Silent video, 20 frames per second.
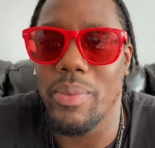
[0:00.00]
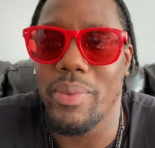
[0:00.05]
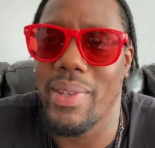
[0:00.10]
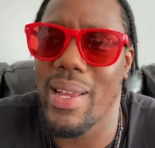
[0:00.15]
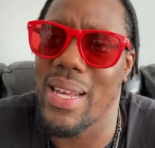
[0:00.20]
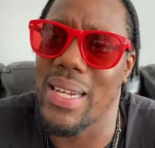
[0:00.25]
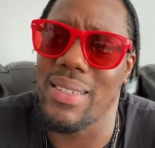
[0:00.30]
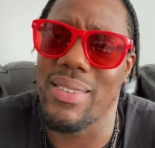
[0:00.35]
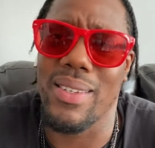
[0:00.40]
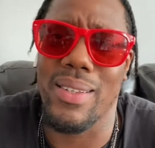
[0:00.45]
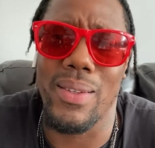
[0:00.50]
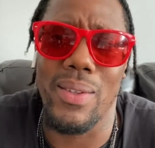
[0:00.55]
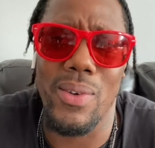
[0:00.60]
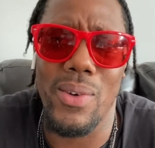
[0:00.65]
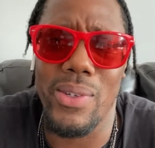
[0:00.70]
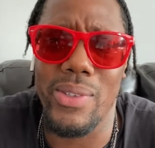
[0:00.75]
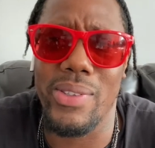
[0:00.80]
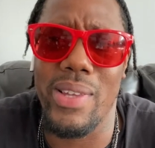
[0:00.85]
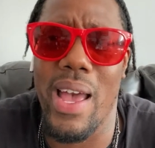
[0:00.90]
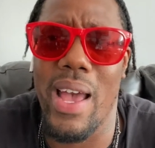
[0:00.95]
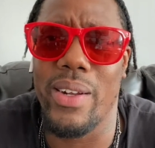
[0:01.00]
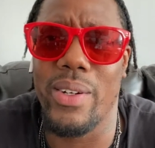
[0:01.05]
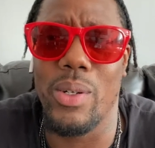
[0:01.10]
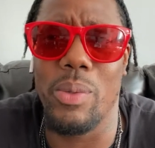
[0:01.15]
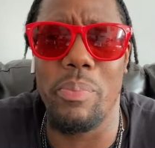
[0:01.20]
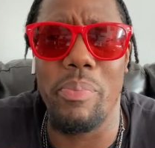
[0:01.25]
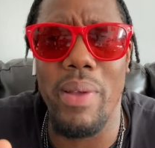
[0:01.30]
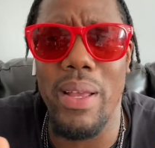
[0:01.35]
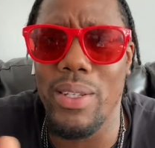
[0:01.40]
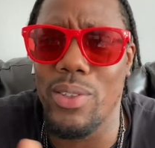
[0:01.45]
Damn, that's a long title.
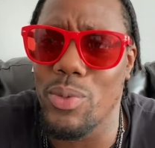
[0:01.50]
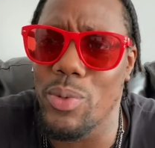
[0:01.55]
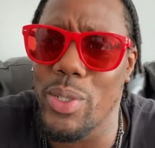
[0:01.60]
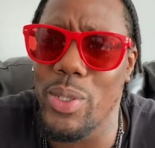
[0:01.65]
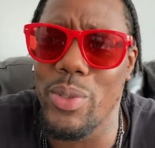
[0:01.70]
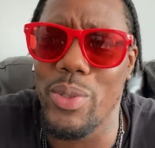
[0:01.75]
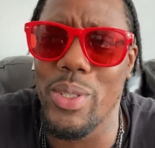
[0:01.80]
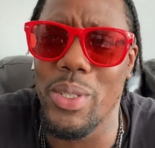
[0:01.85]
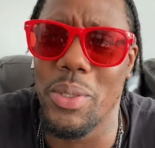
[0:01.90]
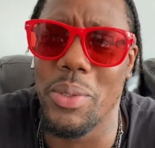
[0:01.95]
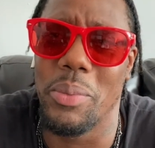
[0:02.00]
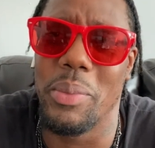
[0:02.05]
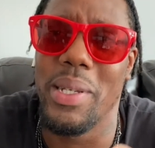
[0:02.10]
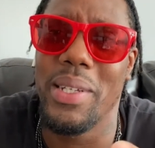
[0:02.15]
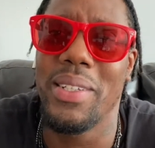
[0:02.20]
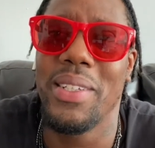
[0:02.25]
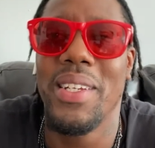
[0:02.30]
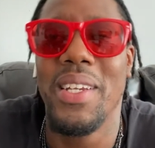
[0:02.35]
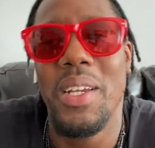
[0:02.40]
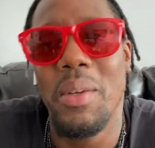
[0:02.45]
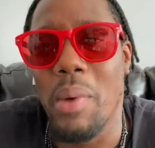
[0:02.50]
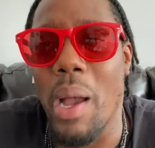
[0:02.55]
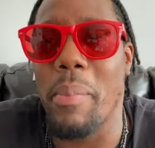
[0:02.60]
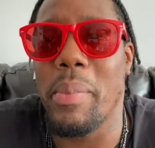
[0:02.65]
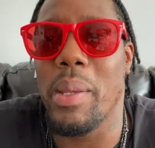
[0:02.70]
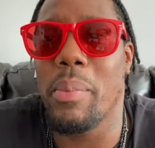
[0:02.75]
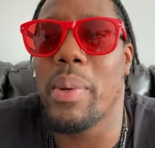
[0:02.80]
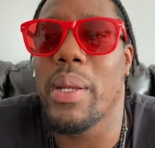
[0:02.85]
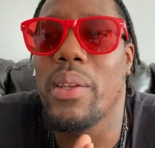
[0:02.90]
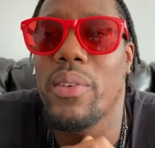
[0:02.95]
Banks, what are you doing, man?
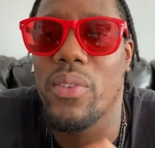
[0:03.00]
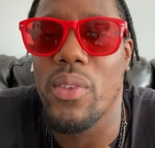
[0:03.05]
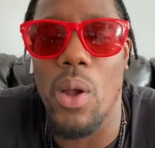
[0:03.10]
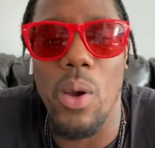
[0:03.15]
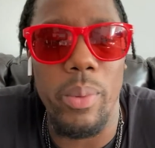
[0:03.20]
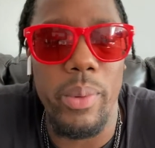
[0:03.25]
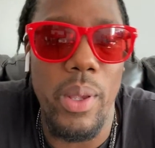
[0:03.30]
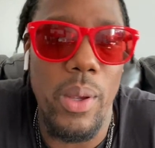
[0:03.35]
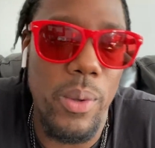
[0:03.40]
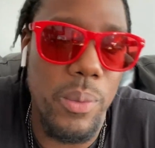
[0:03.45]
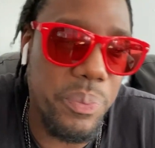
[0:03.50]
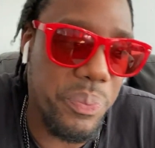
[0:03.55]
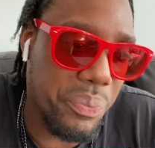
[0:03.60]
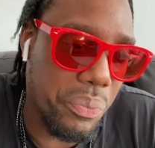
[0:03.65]
But it's dope, though.